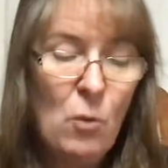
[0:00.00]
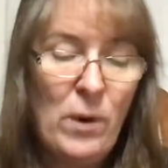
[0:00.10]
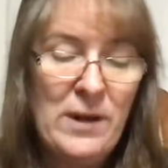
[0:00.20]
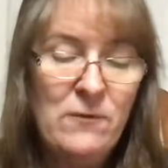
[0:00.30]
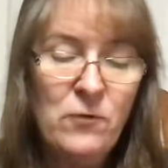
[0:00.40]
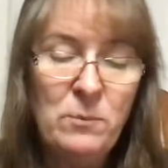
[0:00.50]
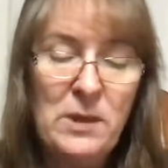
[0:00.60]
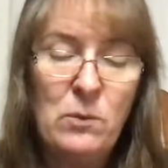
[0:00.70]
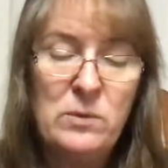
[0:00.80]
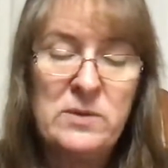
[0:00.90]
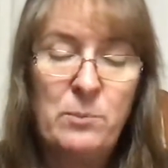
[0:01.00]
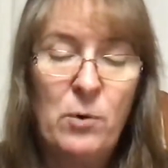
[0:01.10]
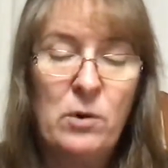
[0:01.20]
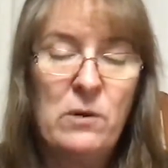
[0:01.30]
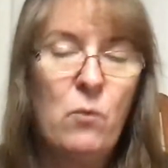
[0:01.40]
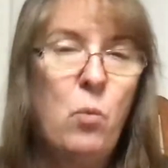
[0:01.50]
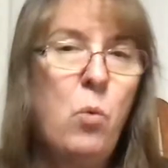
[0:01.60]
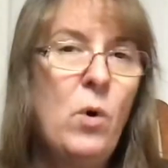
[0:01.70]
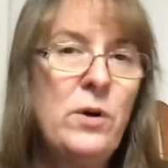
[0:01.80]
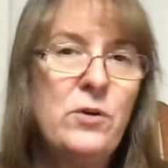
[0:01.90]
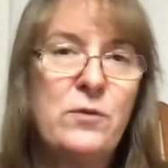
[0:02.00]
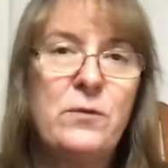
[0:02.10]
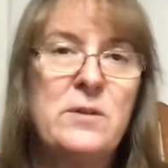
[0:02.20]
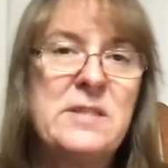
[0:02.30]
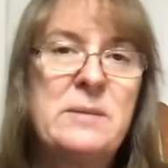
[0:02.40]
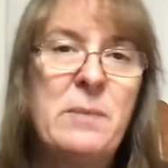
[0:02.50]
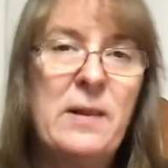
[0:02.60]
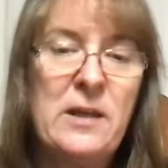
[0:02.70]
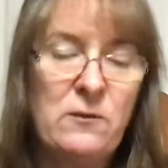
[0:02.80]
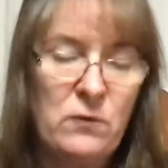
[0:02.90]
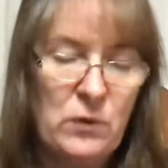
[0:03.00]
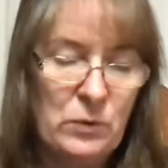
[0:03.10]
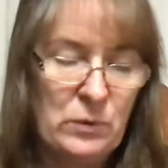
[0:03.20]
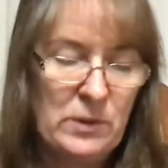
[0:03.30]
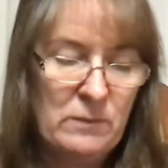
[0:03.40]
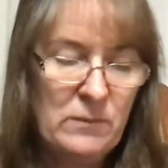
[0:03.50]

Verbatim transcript: Waiting for me was a bowl of wonderful smelling food.